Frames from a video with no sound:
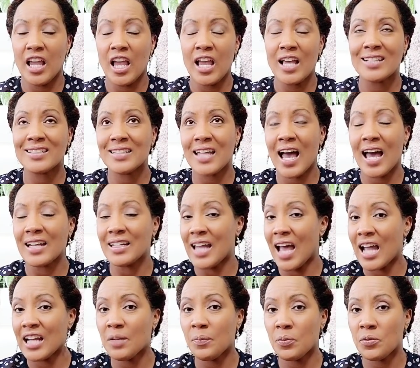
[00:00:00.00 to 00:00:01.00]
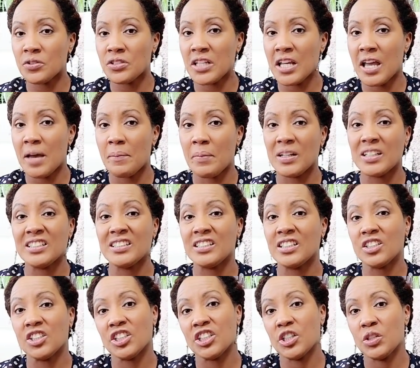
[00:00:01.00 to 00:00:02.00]
is not 90%, but it's
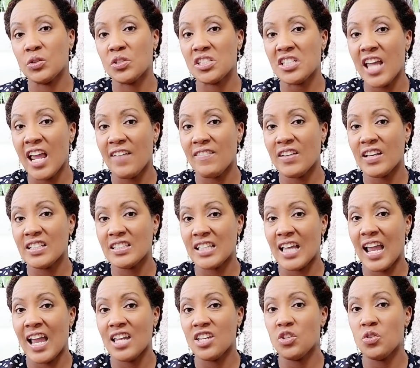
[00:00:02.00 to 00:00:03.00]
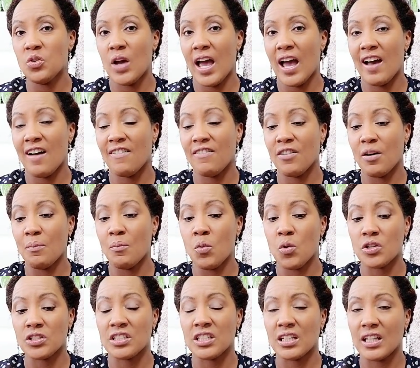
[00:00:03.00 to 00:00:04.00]
still a huge savings and you have
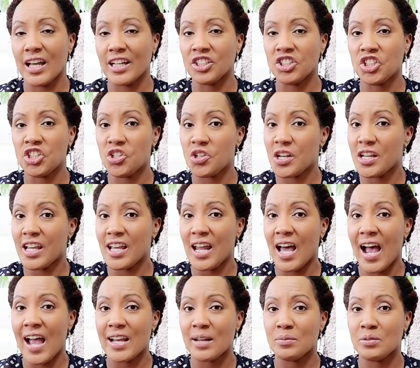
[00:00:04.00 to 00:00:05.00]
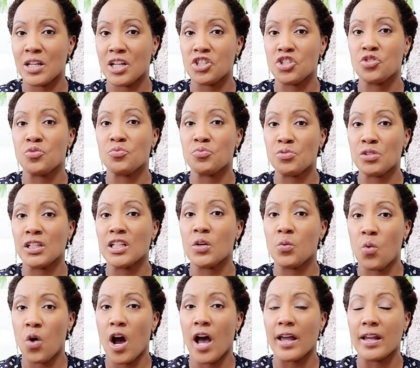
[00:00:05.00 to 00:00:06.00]
more selection. You can get items that you really
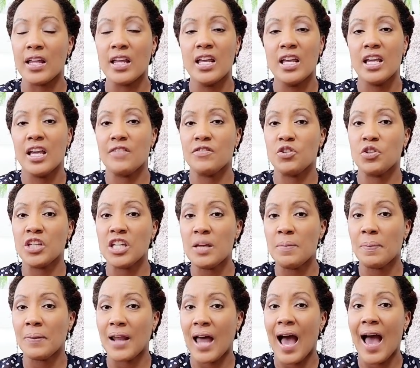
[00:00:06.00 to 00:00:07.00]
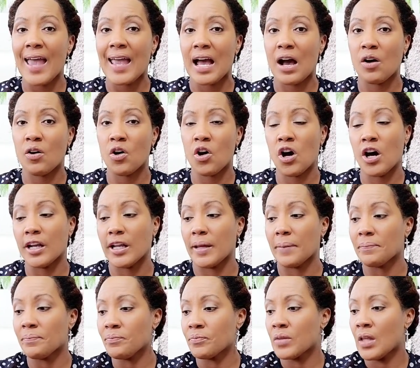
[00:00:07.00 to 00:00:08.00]
want if you keep an eye out on it.
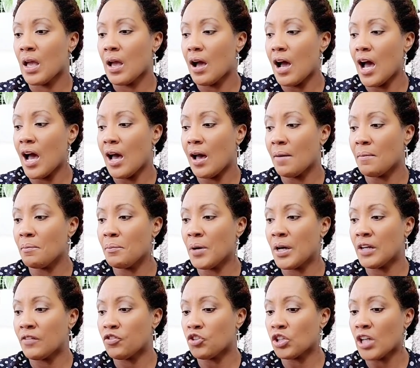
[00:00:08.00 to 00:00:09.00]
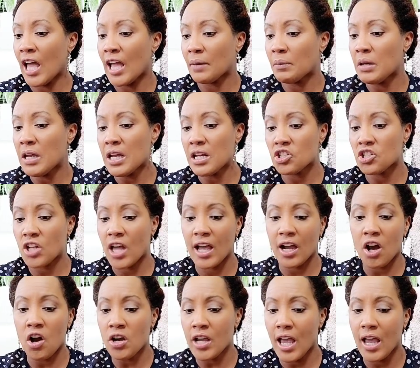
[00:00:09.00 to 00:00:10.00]
But if you're like me and you're
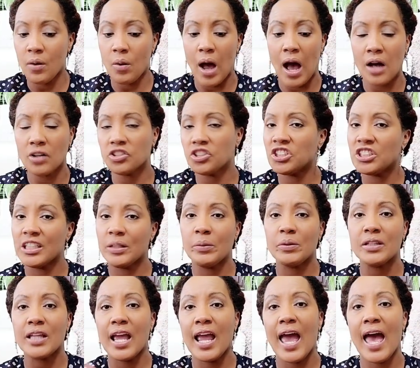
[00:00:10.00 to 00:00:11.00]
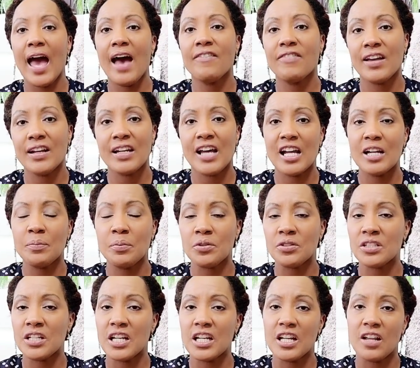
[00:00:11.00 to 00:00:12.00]
like, okay, well, I'll just see what they have at
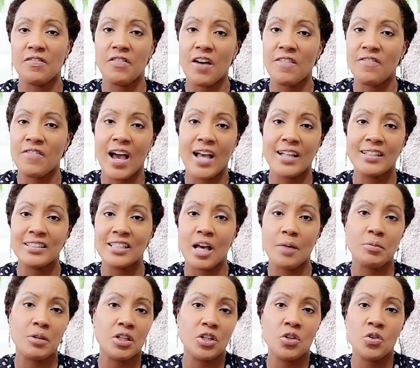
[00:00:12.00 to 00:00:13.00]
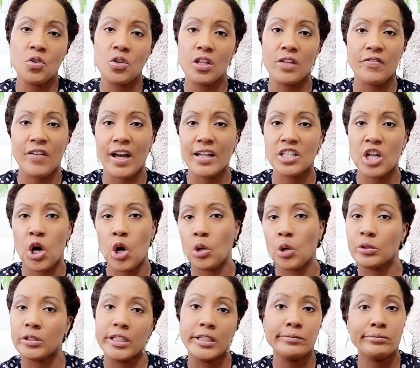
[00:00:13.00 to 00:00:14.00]
90%. If I find something, cool. If I
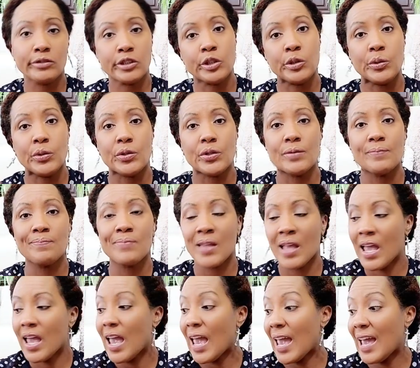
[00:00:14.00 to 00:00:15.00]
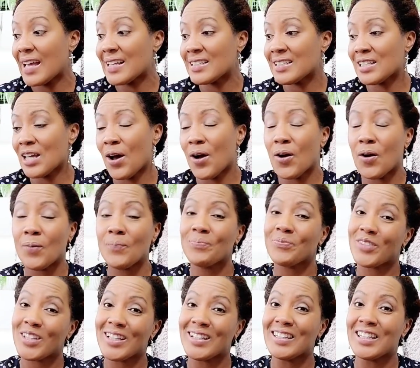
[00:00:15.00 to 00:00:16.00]
don't, then cool. And so,
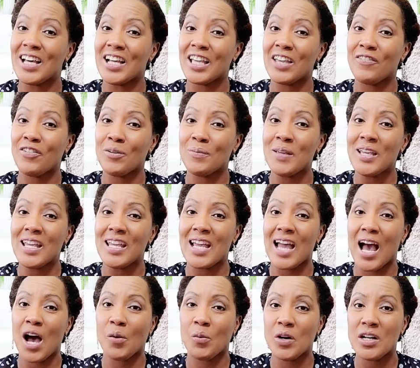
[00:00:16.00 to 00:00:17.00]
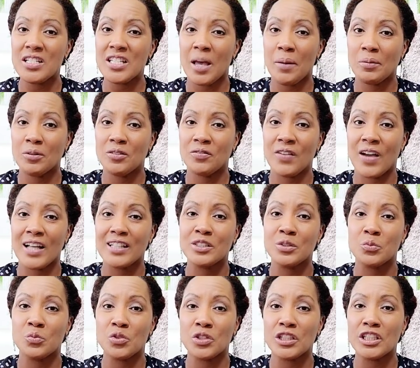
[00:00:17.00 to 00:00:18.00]
lucky for me, I was able to find
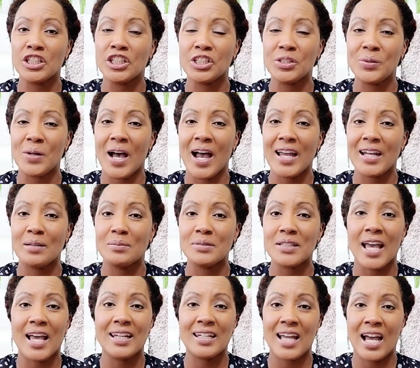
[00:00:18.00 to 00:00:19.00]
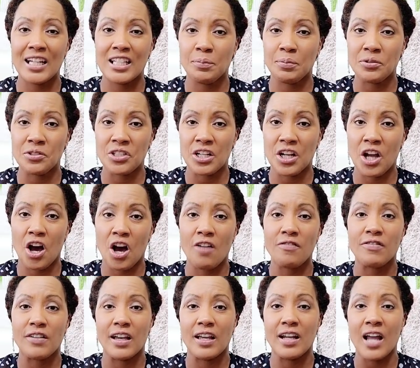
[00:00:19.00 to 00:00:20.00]
some really cute items at 90%
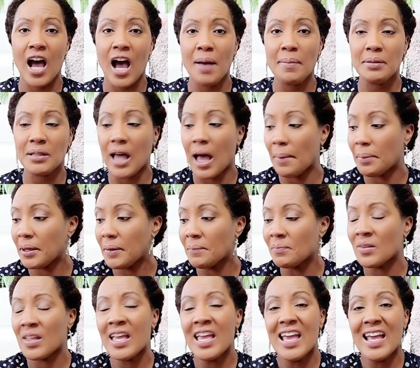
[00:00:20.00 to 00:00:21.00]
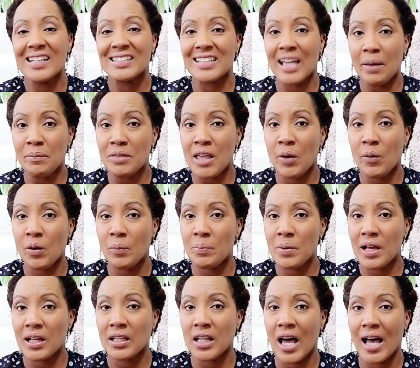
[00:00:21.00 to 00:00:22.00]
off in Hobby Lobby. Same thing with
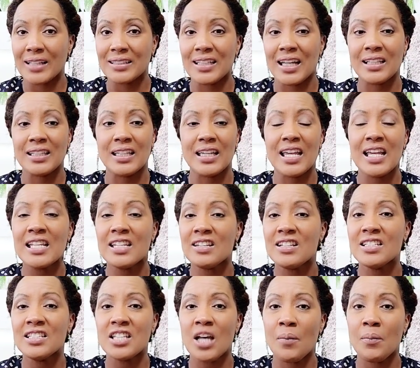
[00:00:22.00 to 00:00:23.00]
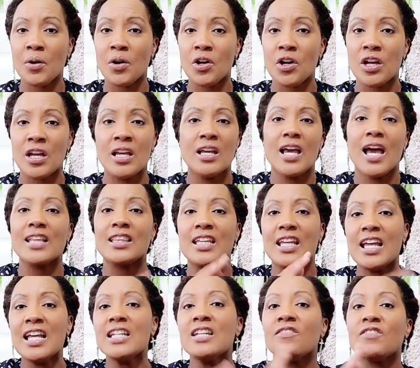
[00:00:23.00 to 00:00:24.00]
Big Lots. At the end of the summer, at the
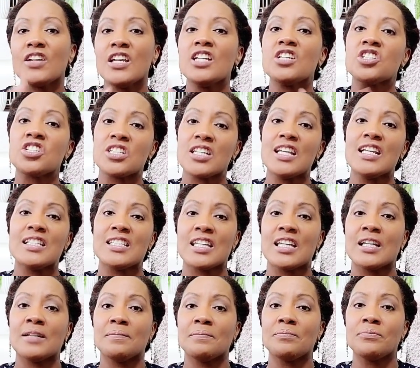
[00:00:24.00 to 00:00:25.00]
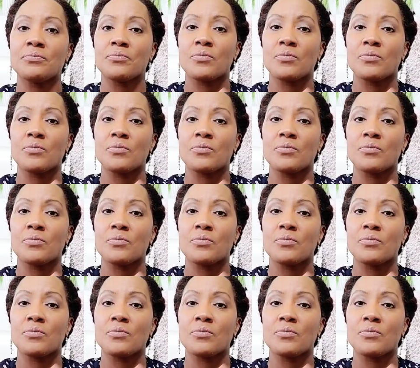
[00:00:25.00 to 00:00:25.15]
end of each season,